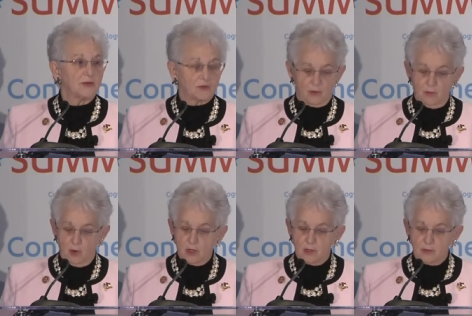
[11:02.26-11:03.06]
is a
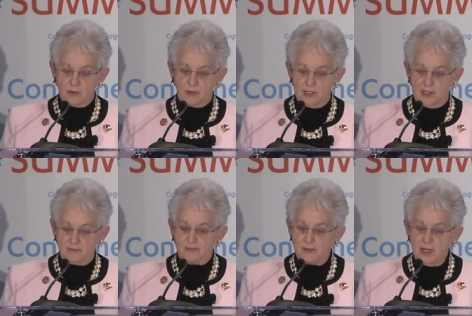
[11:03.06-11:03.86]
remarkable
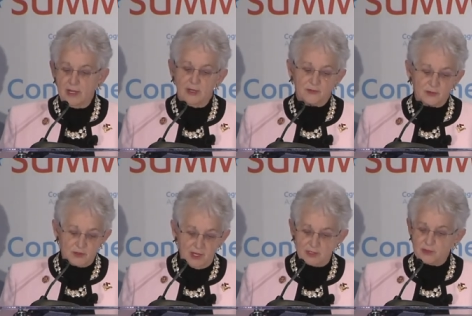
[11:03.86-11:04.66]
thing. It's a
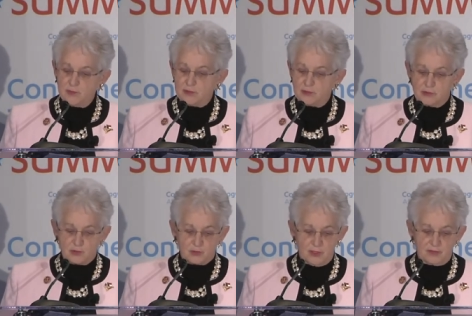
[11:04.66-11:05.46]
testament to the
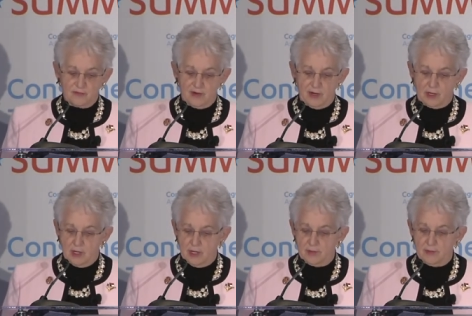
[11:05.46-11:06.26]
strength of our
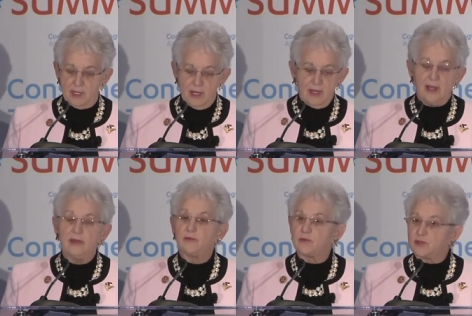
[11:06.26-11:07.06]
economy
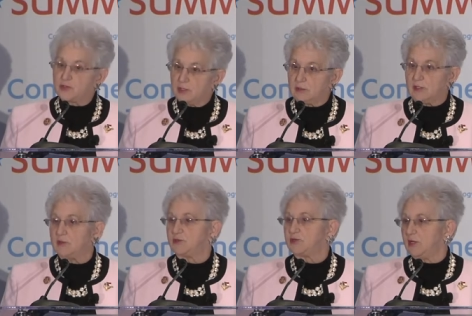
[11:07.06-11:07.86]
and the
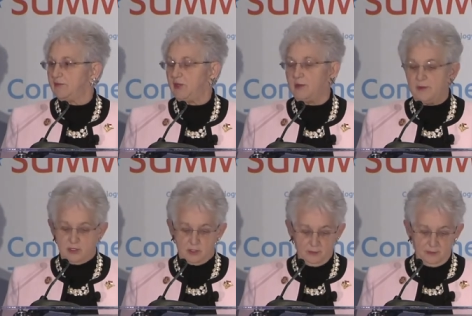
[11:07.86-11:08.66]
resilience of the
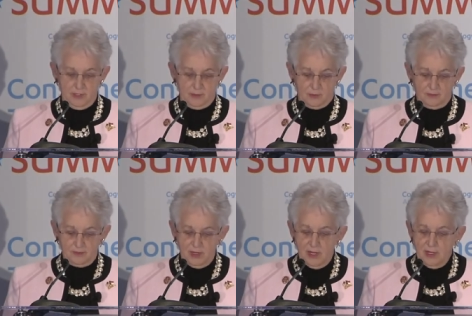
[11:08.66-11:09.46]
American people.
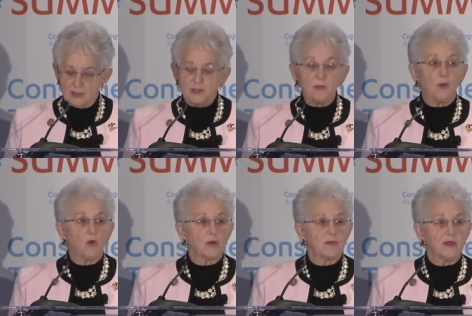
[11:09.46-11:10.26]
It's
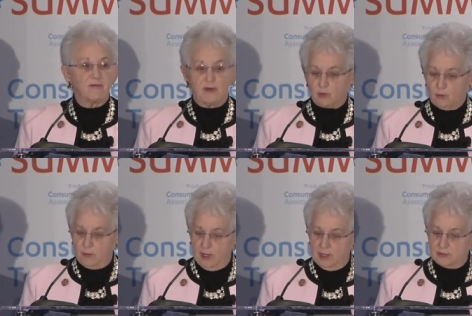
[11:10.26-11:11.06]
important that federal
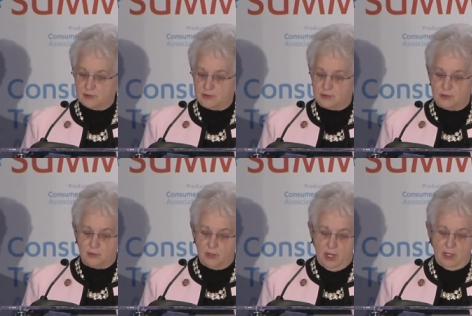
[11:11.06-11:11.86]
policies do
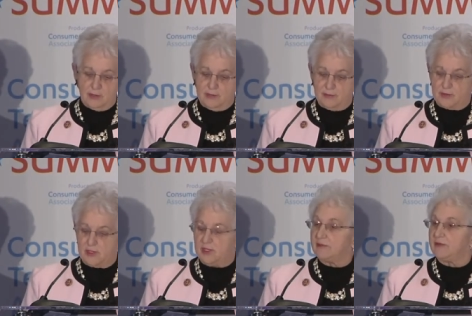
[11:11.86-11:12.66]
not limit
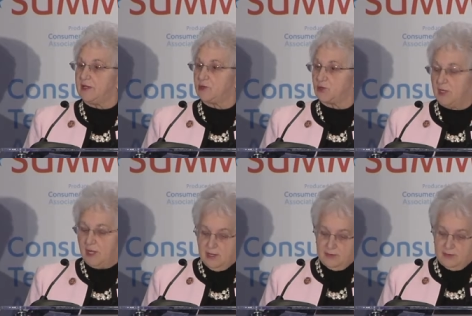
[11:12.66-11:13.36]
the innovation